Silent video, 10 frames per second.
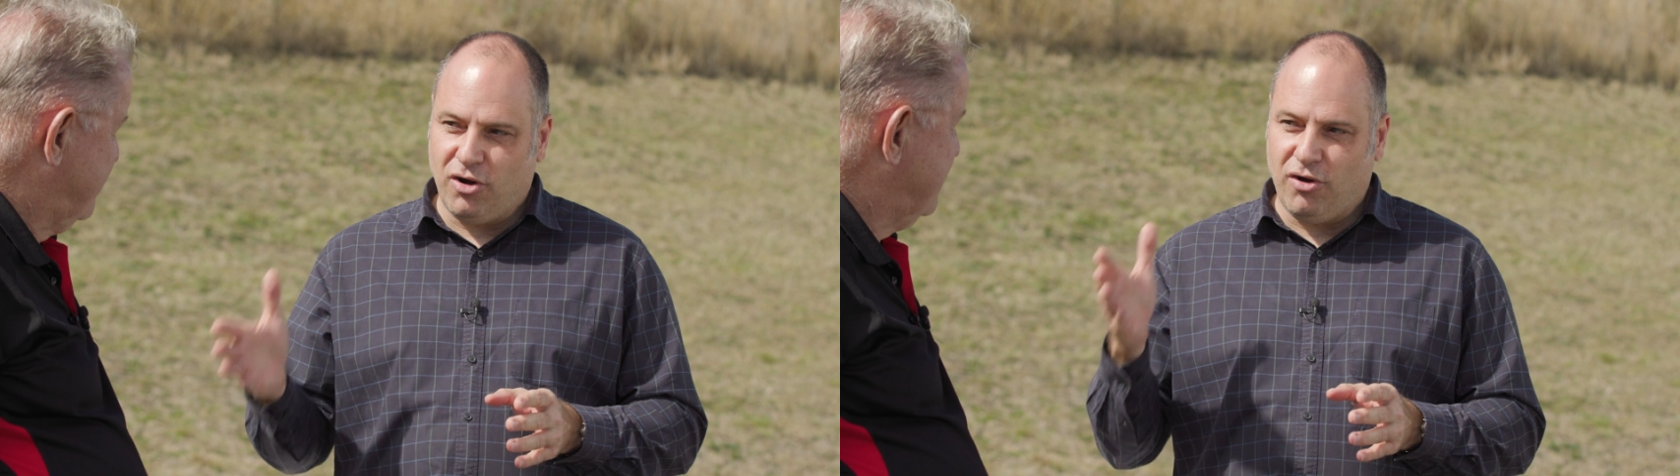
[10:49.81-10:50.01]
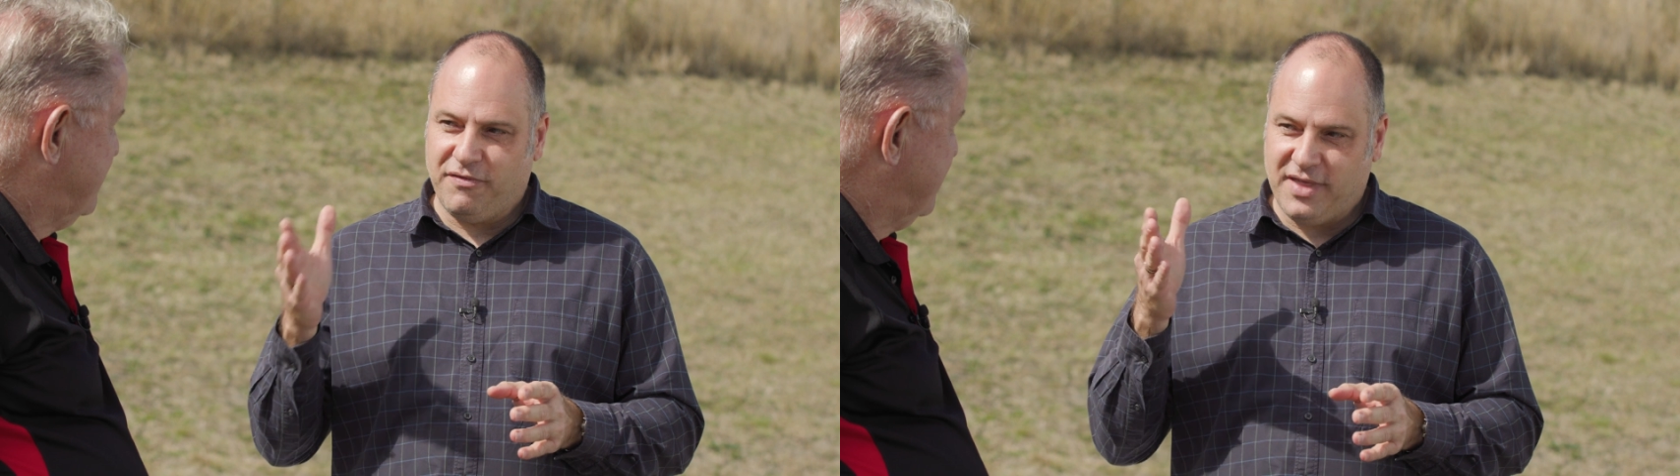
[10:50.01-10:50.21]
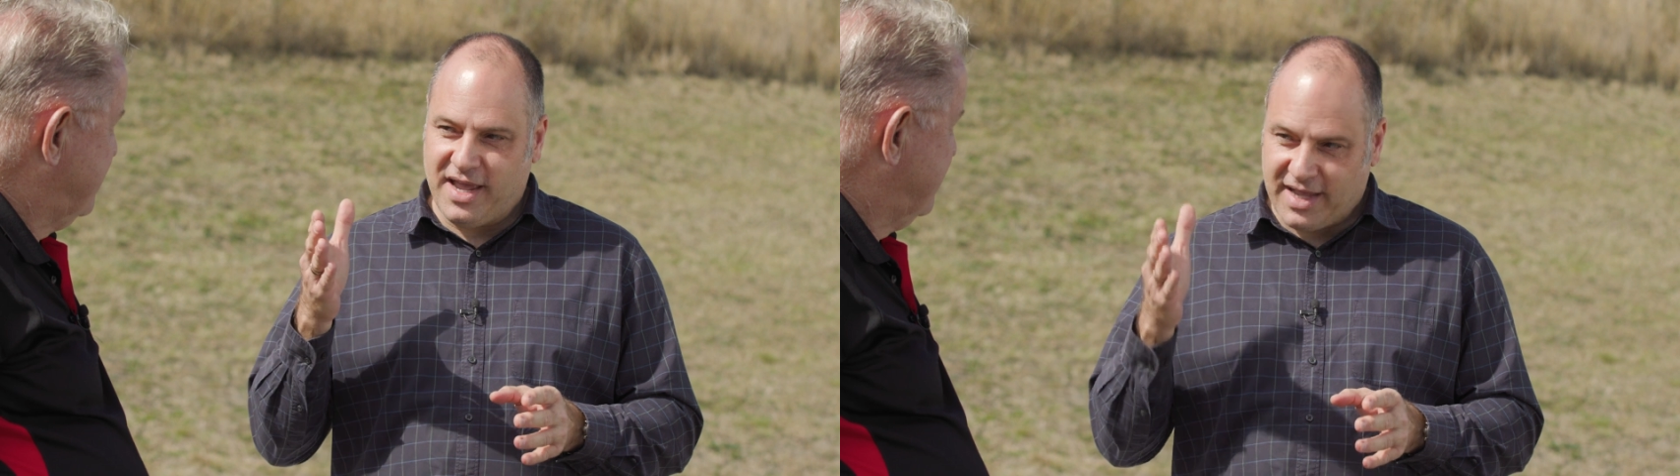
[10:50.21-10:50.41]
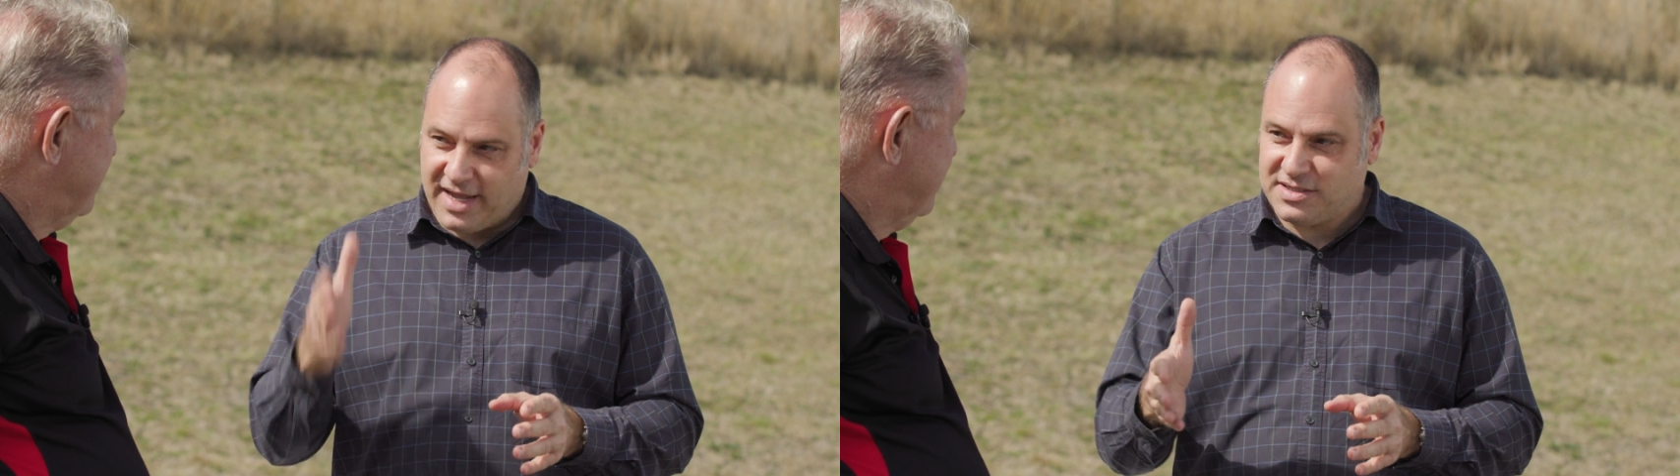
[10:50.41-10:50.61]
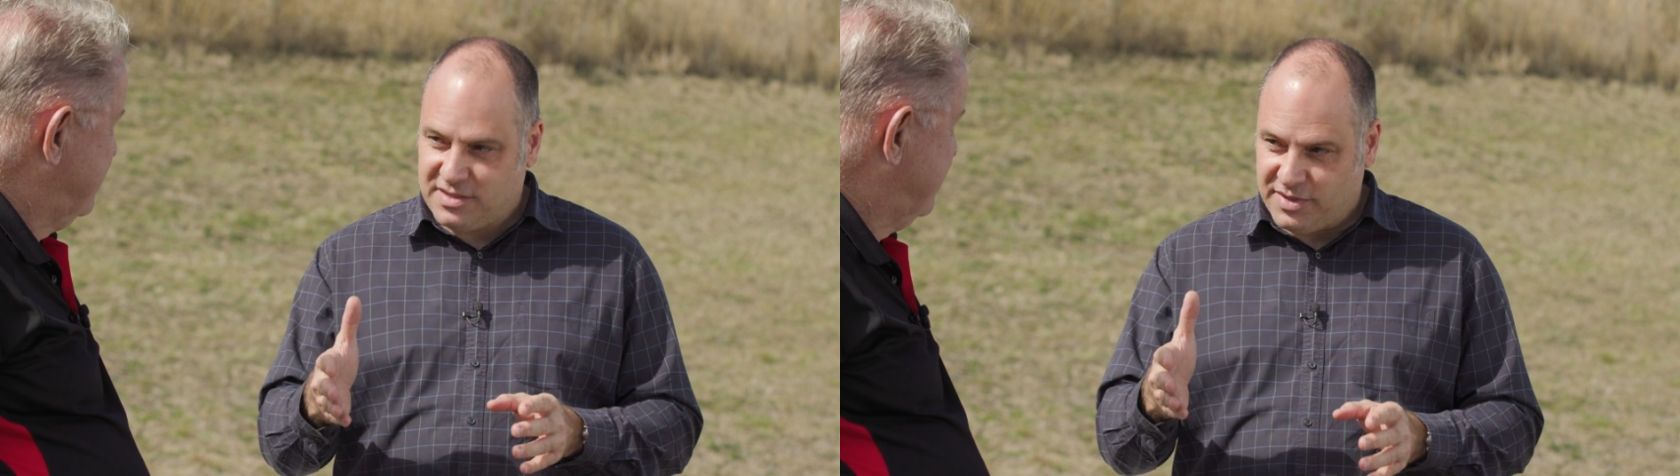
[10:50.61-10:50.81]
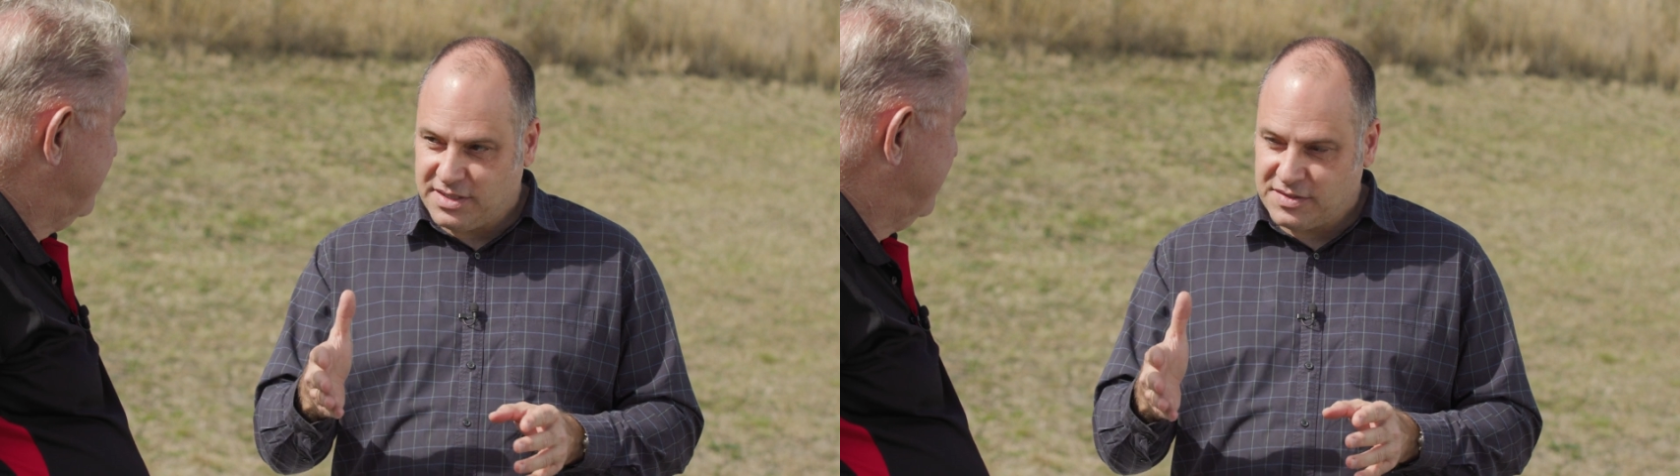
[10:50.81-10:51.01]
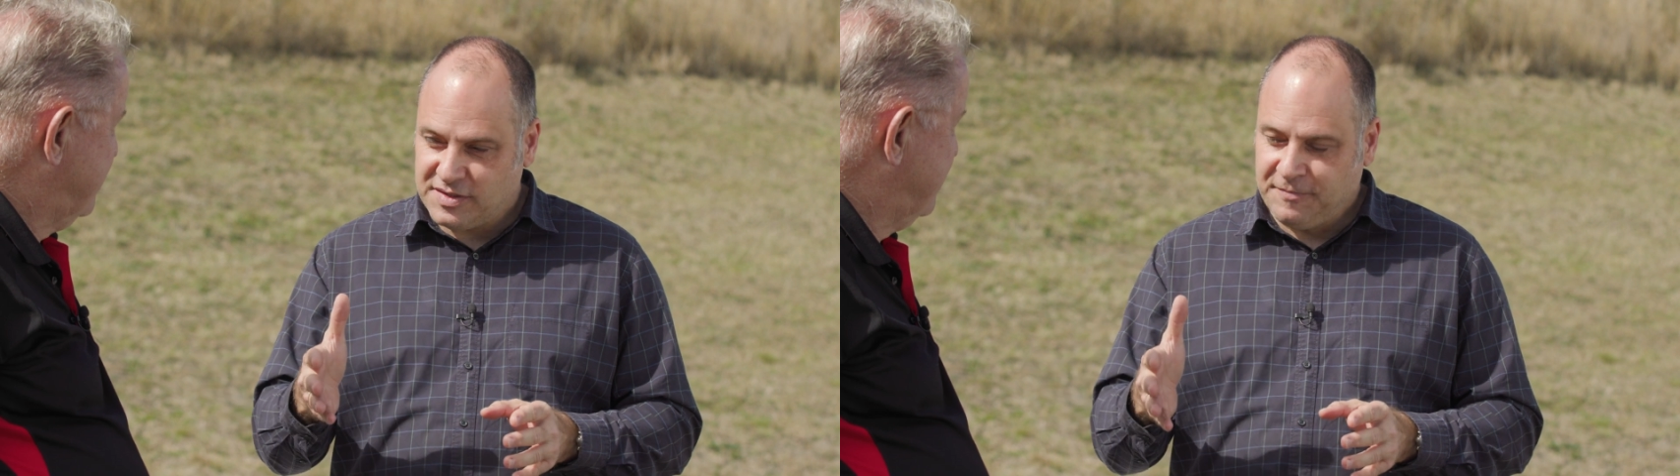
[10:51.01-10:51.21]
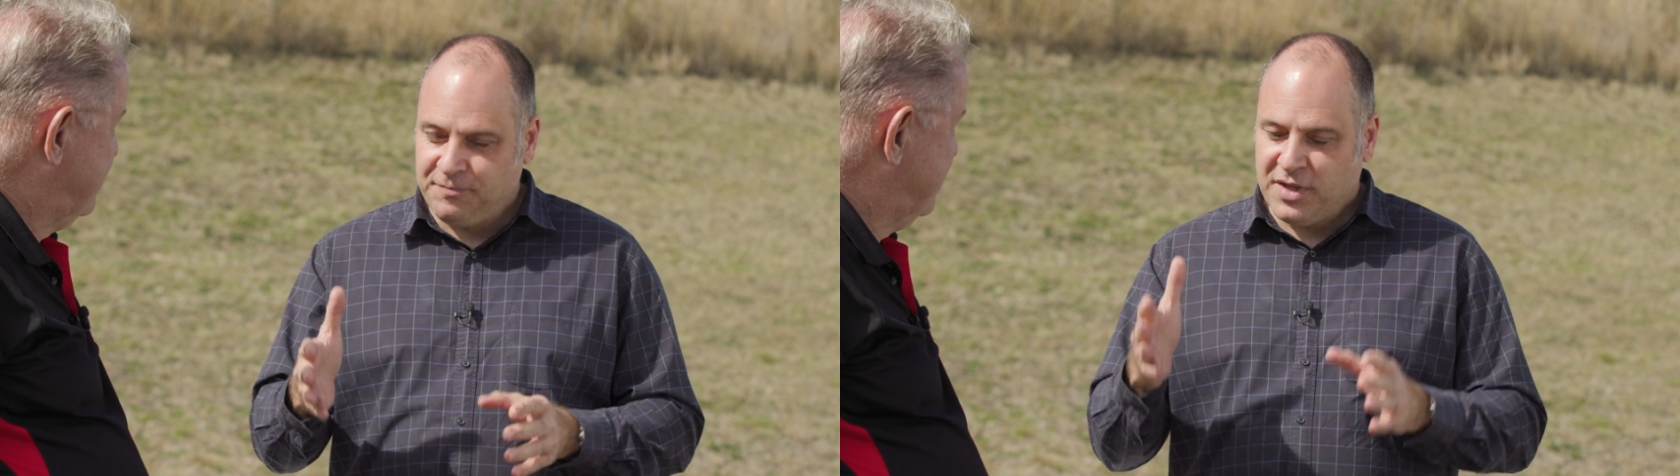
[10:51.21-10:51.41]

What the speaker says: of their customers,